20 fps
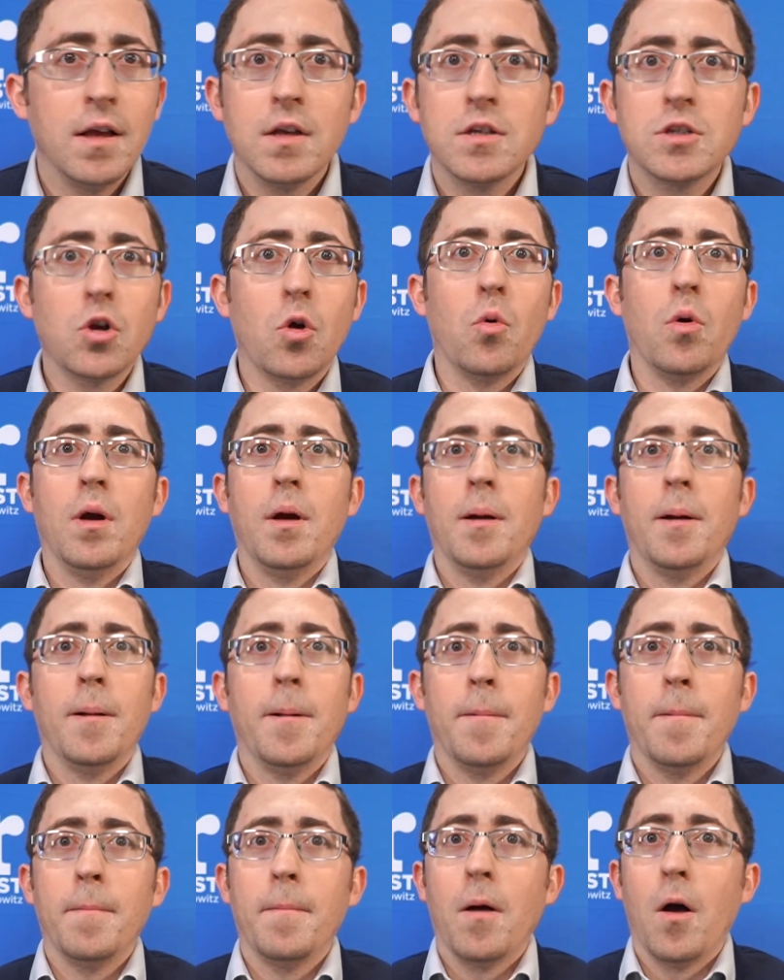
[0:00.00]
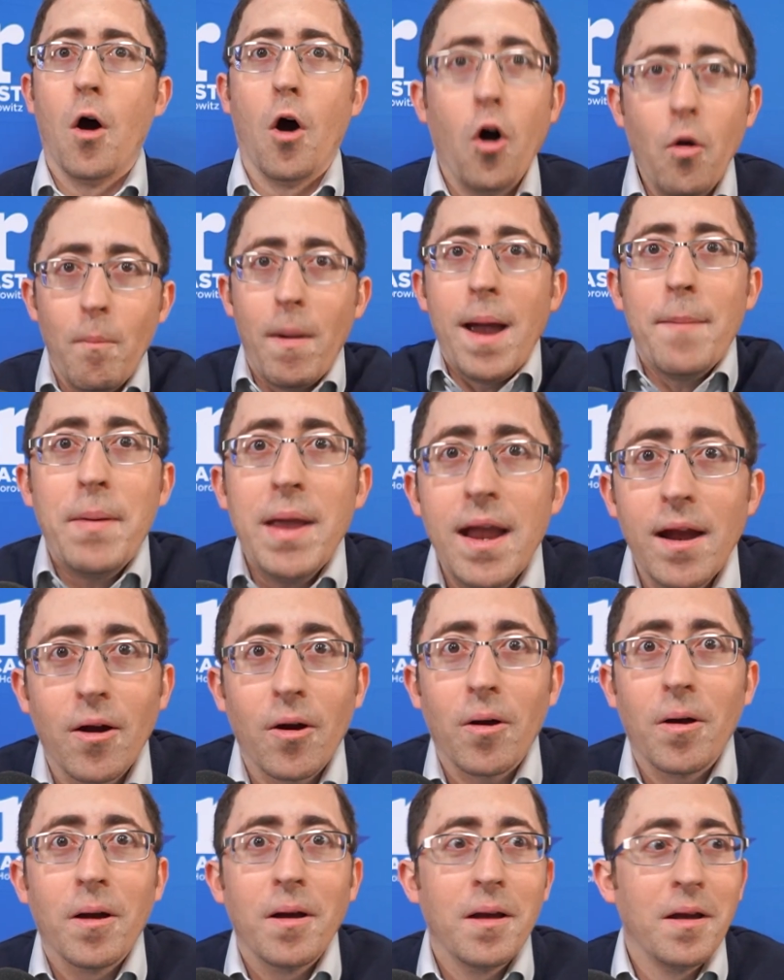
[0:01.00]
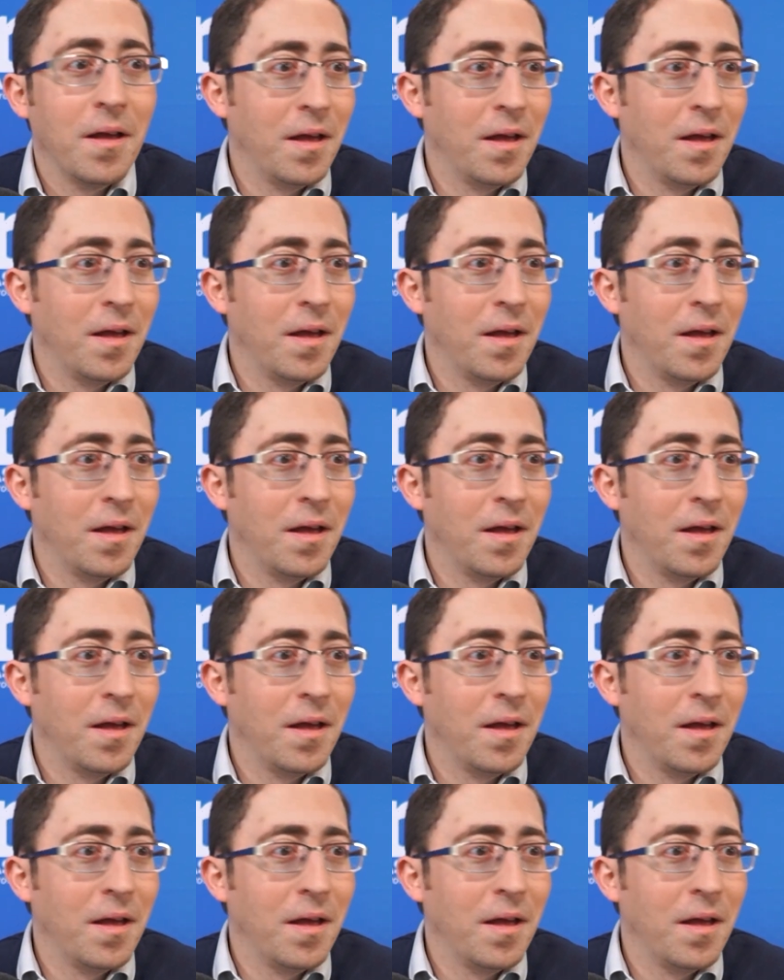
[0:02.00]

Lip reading: So hold my beer.